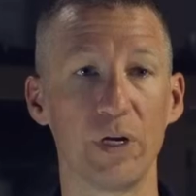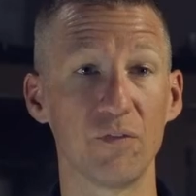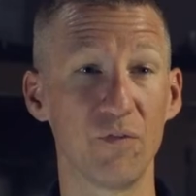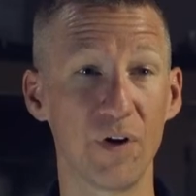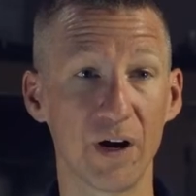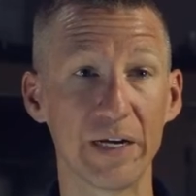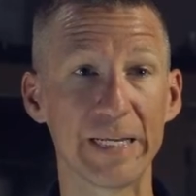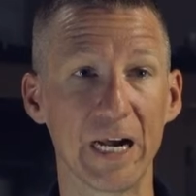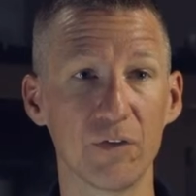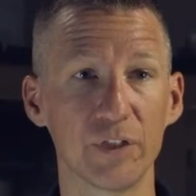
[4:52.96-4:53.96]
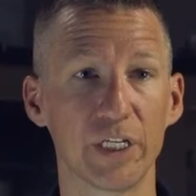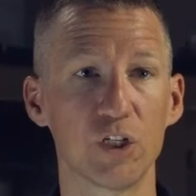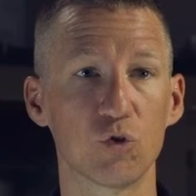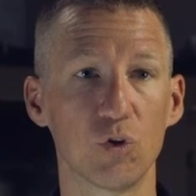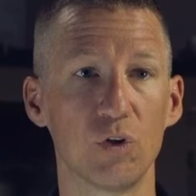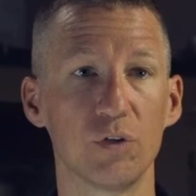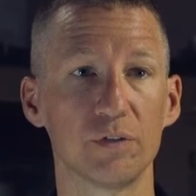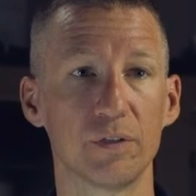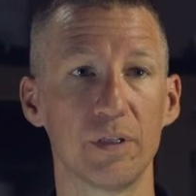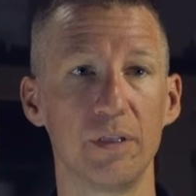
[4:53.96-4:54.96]
We can very carefully control
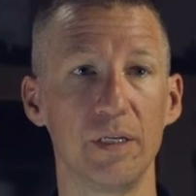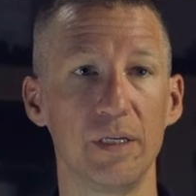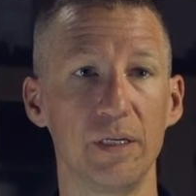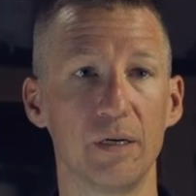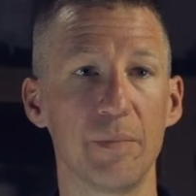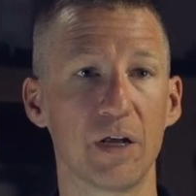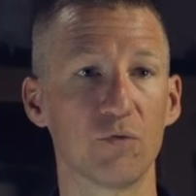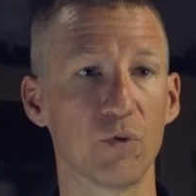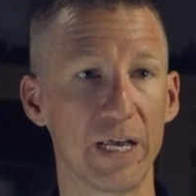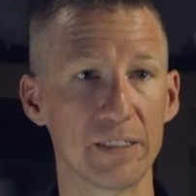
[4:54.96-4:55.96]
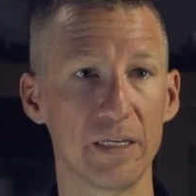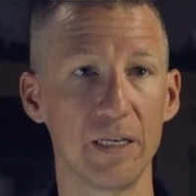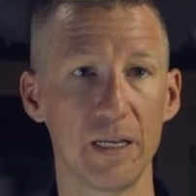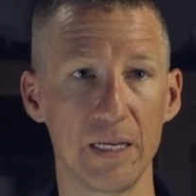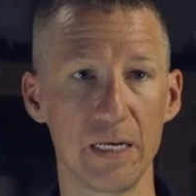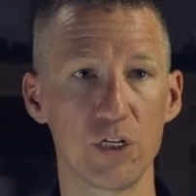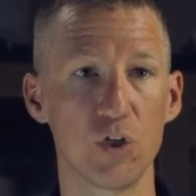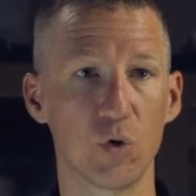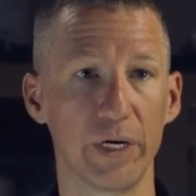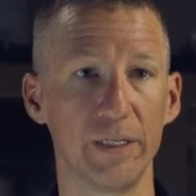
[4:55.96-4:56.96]
the amount of resin in each
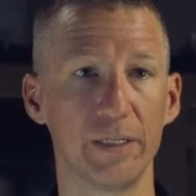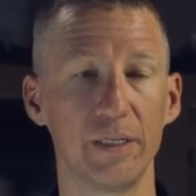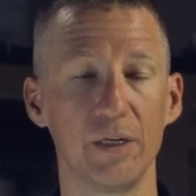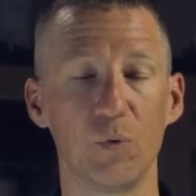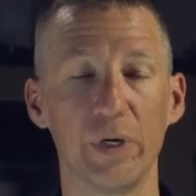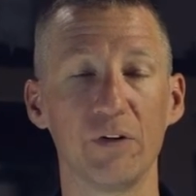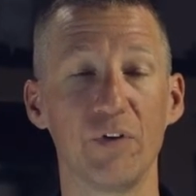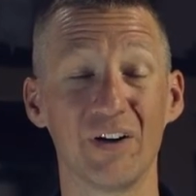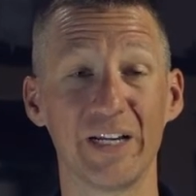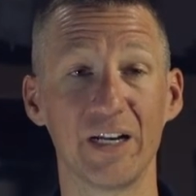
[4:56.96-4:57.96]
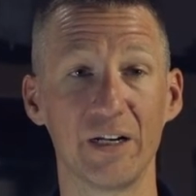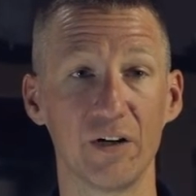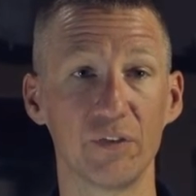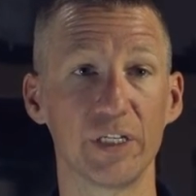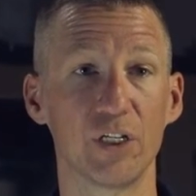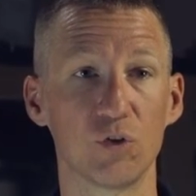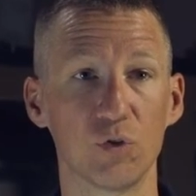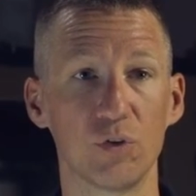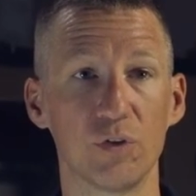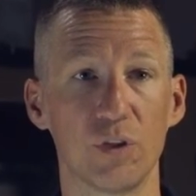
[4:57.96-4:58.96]
joint. We can very carefully
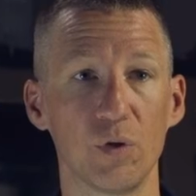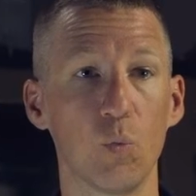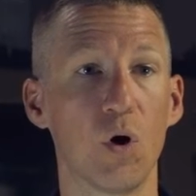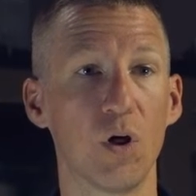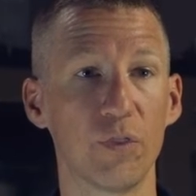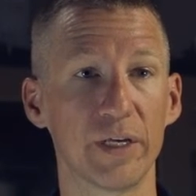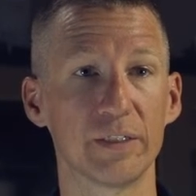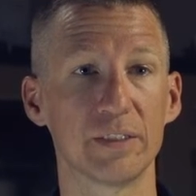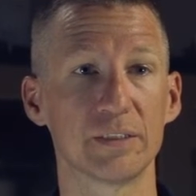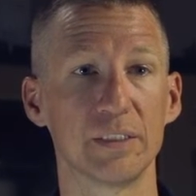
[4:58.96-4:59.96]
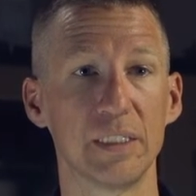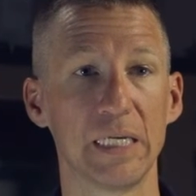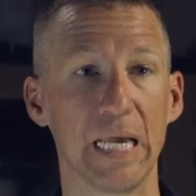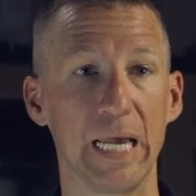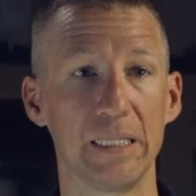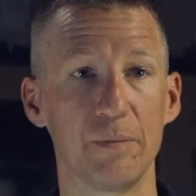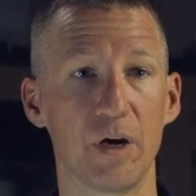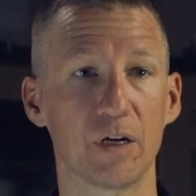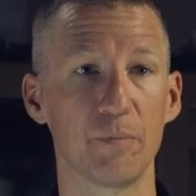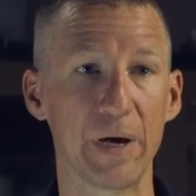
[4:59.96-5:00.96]
control the wall thickness and the
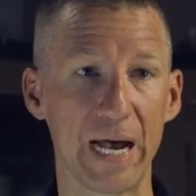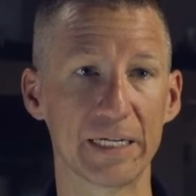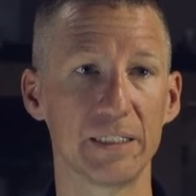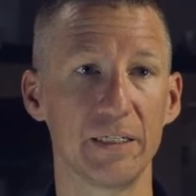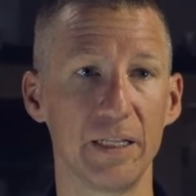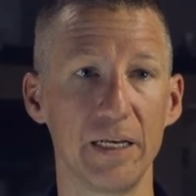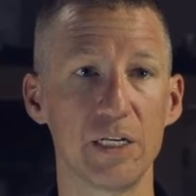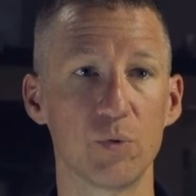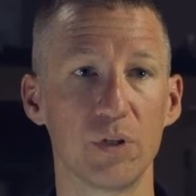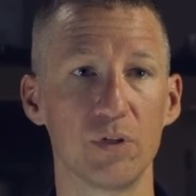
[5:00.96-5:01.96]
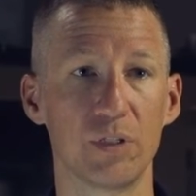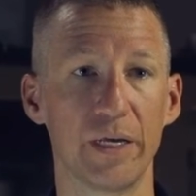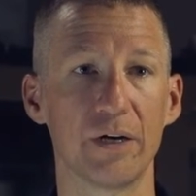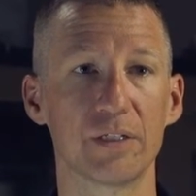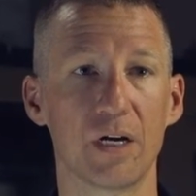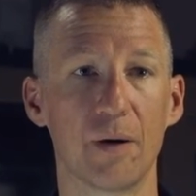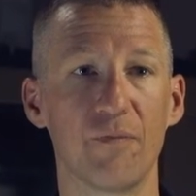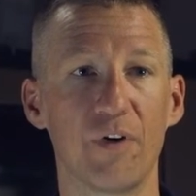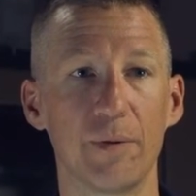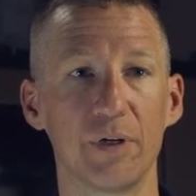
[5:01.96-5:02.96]
amount of compaction that each one of those layers of
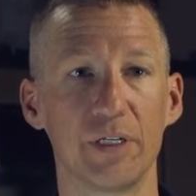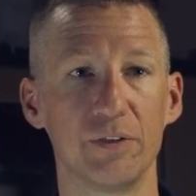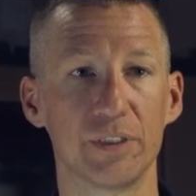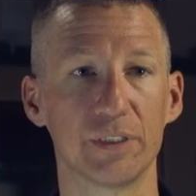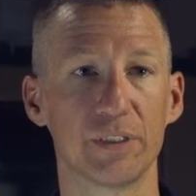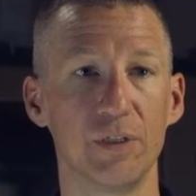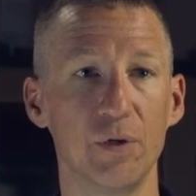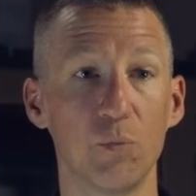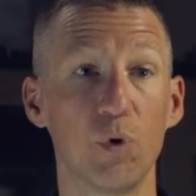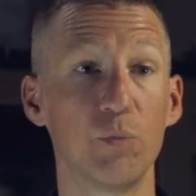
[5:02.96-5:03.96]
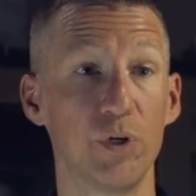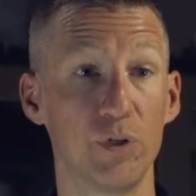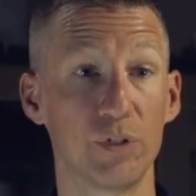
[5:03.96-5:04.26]
carbon fiber uses when we